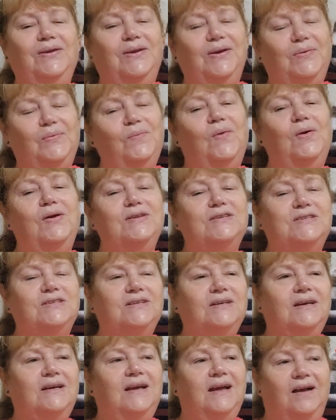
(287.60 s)
can
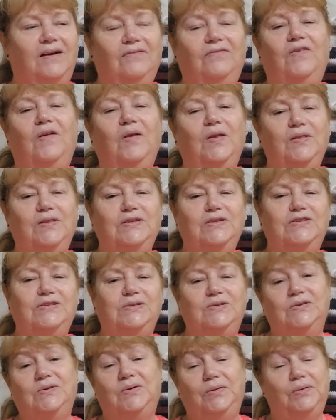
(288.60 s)
watch and follow the
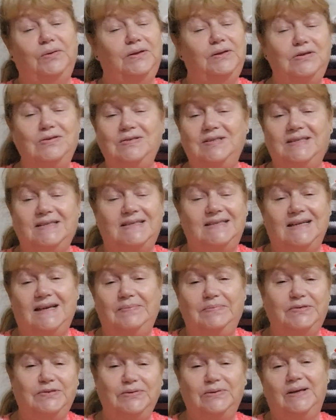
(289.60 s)
tutorial and use the
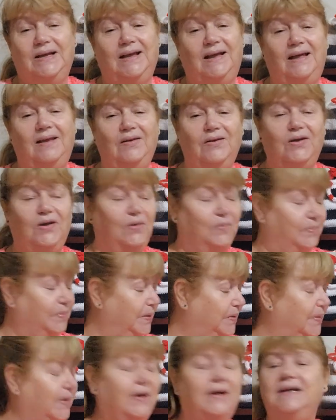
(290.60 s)
same sort of color
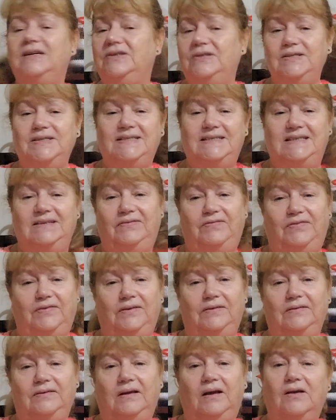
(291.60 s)
combo. I use
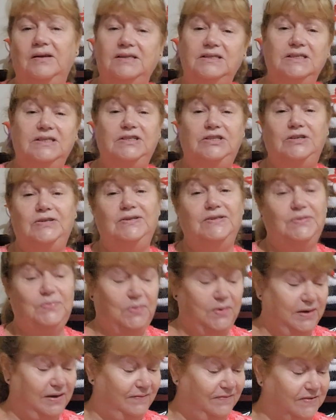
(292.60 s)
different. I just use
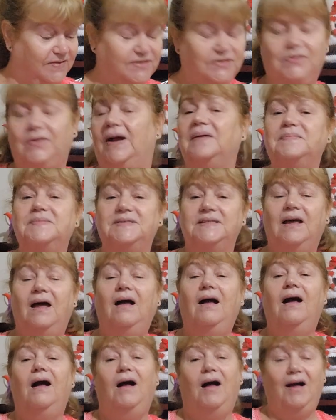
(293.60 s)
whatever scraps
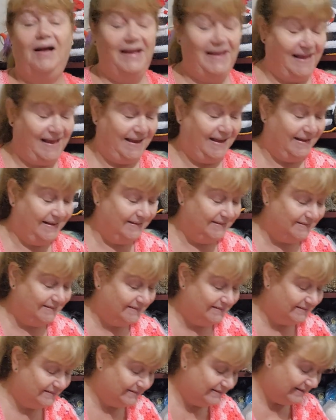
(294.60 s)
I had.
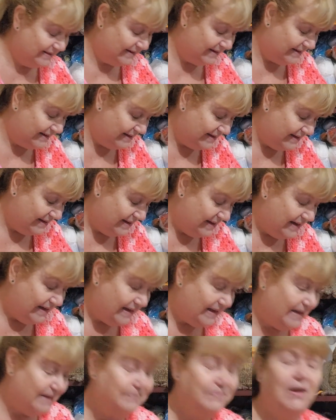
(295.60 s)

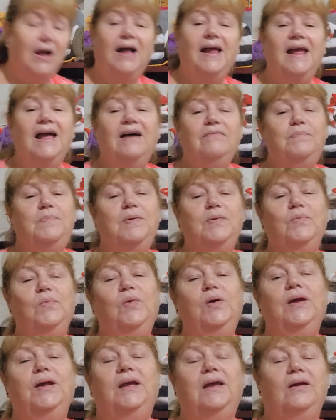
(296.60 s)
I have been
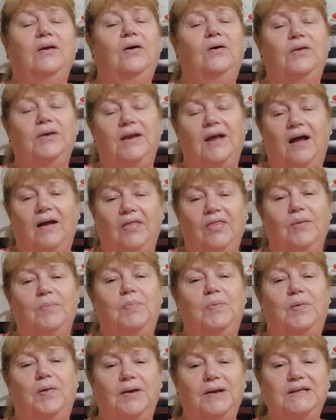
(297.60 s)
working on other
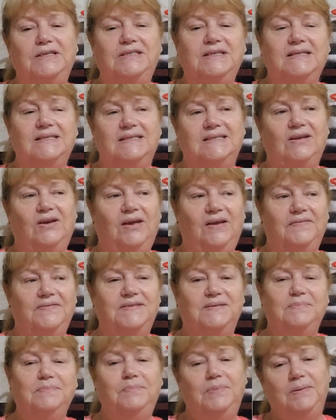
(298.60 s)
projects. I have
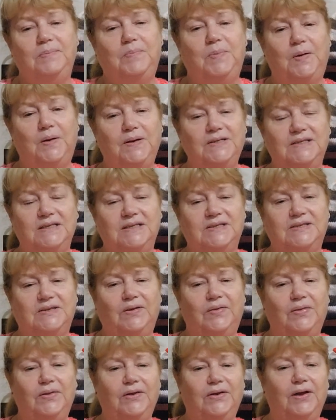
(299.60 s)
some big projects
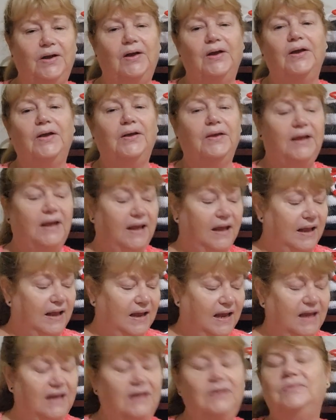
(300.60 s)
on the go.
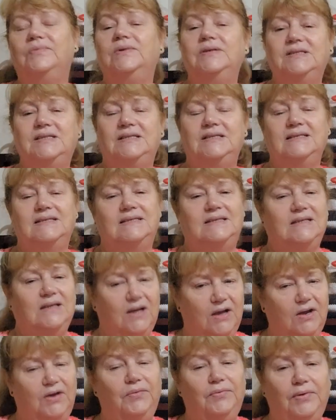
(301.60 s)
It was just
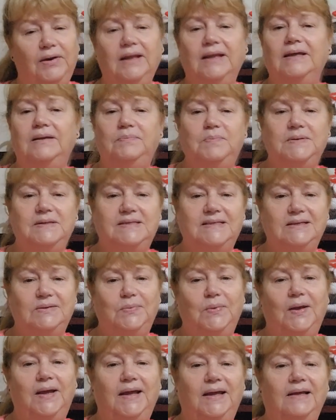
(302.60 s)
a really busy
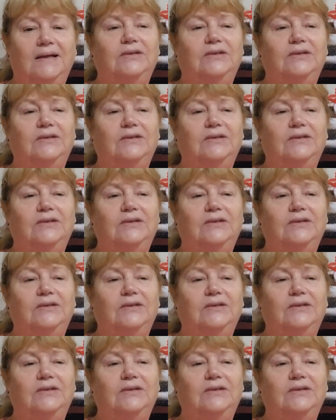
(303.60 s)
week,